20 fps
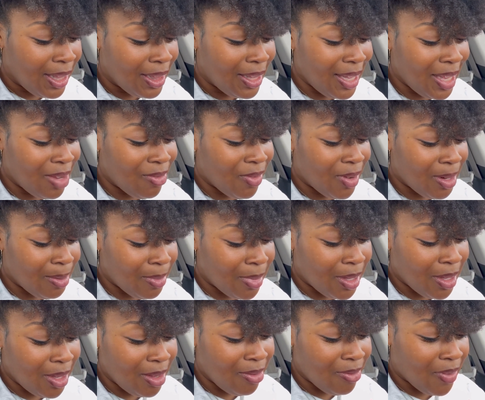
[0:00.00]
Looking for them
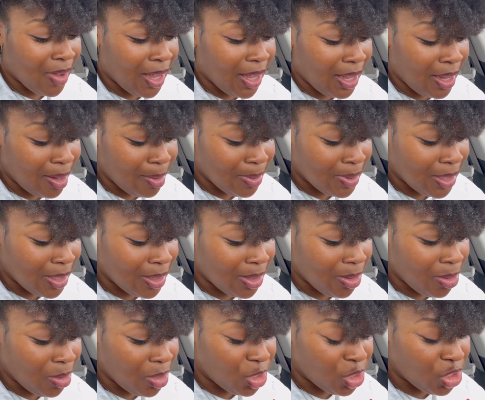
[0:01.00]
good vibes. He's
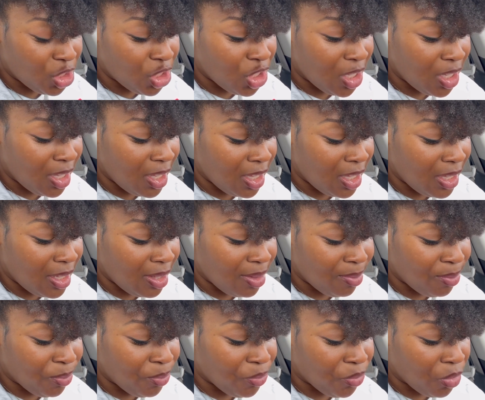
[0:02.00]

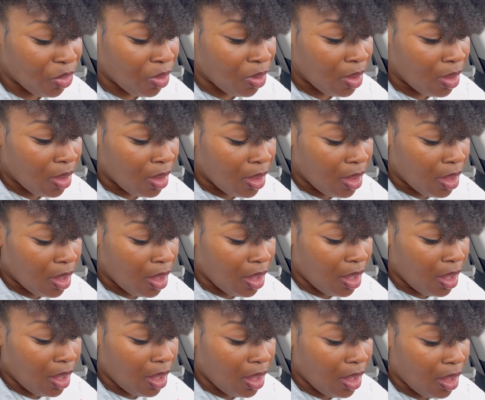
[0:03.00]
Christian.
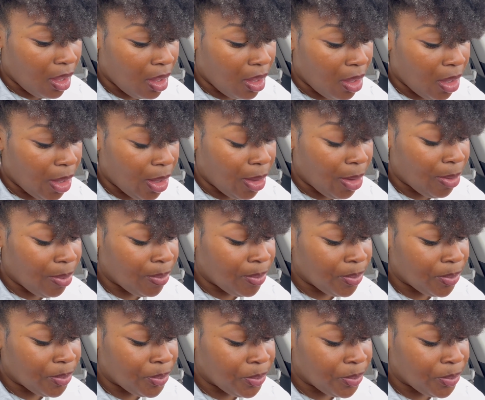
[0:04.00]
Um,